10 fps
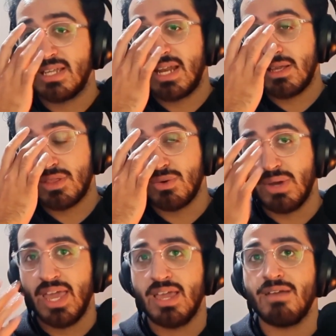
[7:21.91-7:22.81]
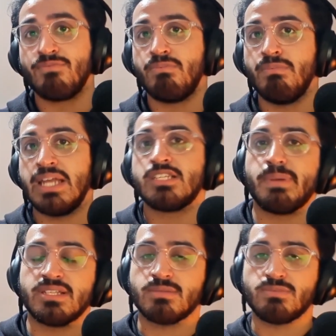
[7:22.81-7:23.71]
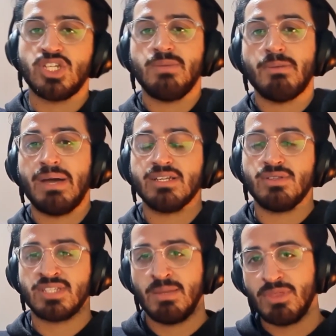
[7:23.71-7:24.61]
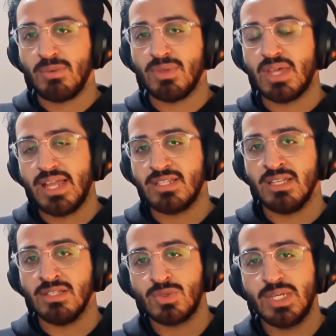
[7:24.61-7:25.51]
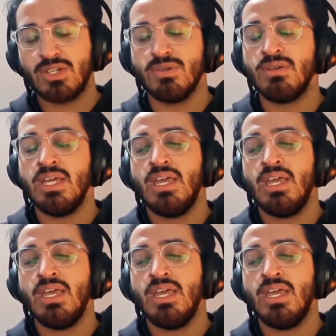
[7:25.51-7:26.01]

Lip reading: And I thought, hey, I managed to pick this up cheap, I might do the same thing with the Entei and the Suicune.